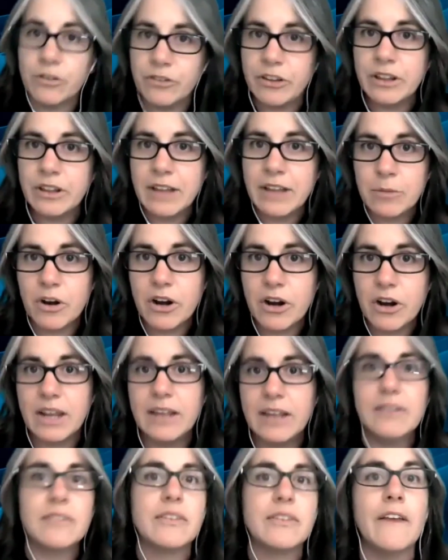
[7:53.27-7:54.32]

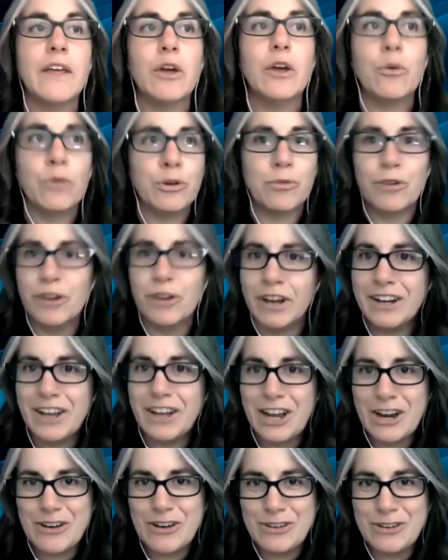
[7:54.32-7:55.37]
librarians, when we're not in a
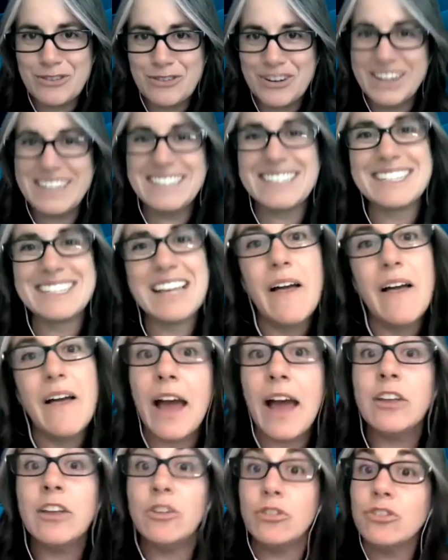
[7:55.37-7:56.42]
hiring freeze,
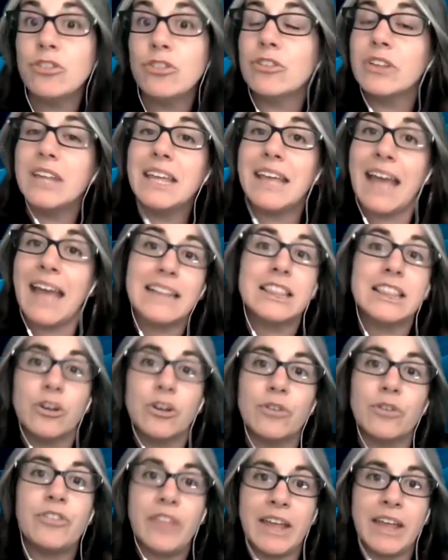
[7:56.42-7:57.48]
I usually get
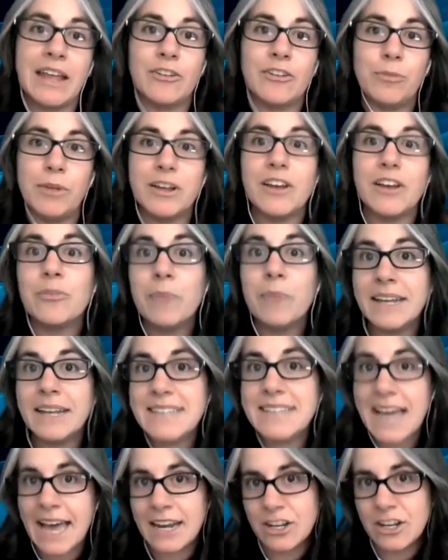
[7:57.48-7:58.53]
those things because my
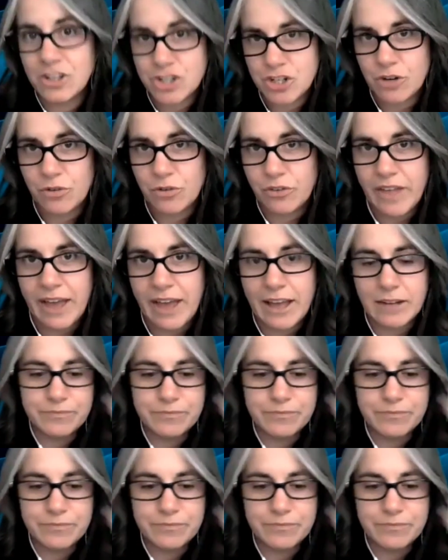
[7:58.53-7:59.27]
data shows that.